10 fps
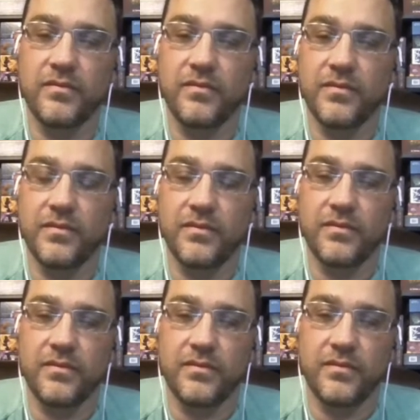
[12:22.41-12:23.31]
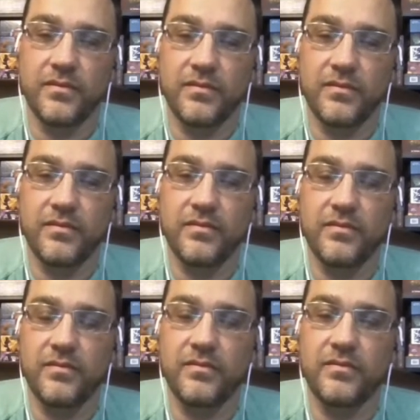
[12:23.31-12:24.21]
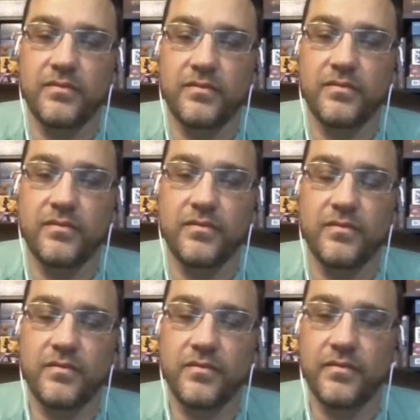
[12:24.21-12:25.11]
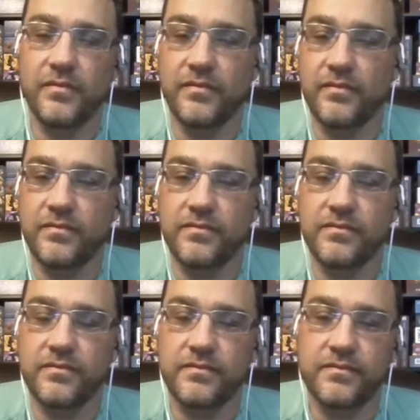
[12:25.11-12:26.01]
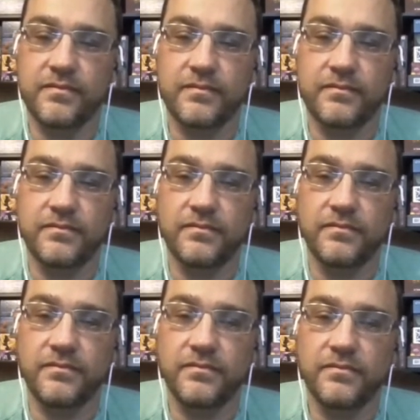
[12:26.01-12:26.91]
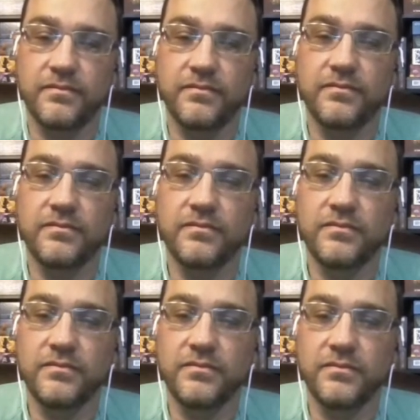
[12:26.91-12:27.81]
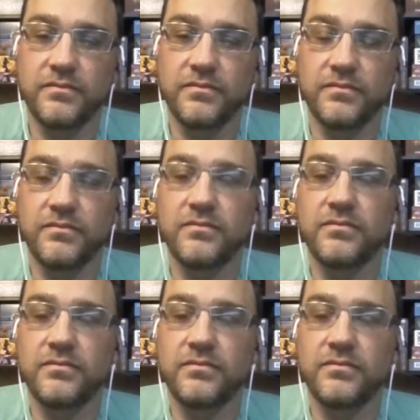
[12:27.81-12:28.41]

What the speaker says: (silent)